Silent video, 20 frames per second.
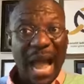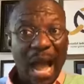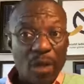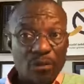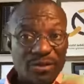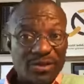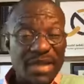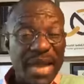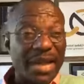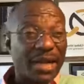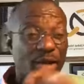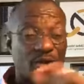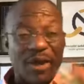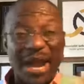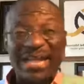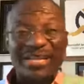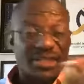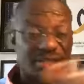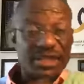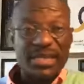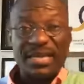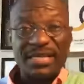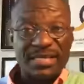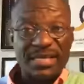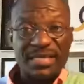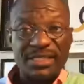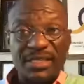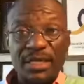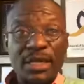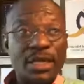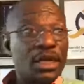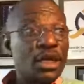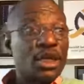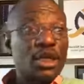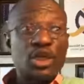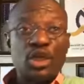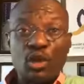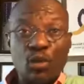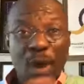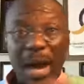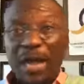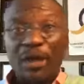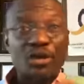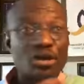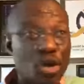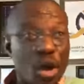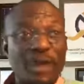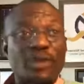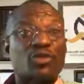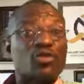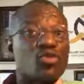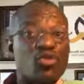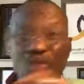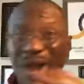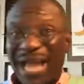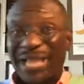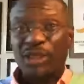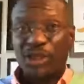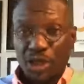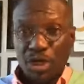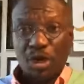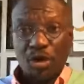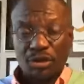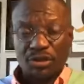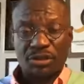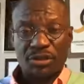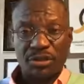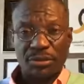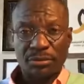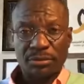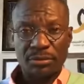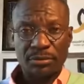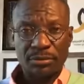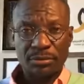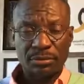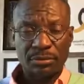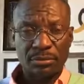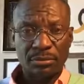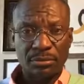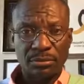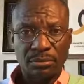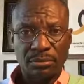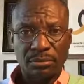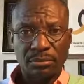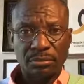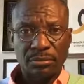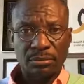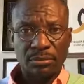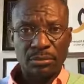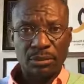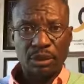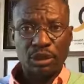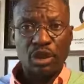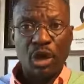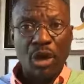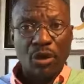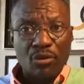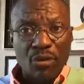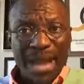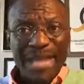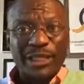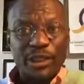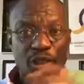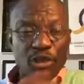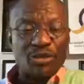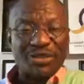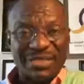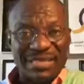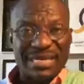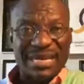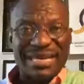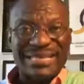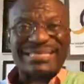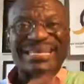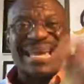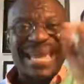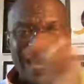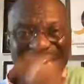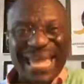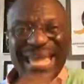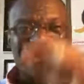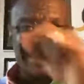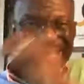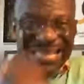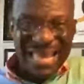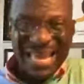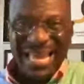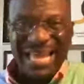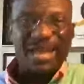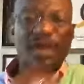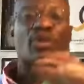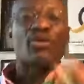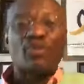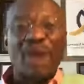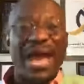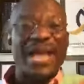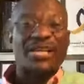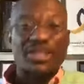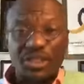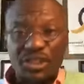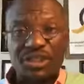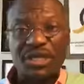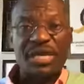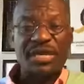Outside Christ Jesus, you are not righteous. Your righteousness is in Christ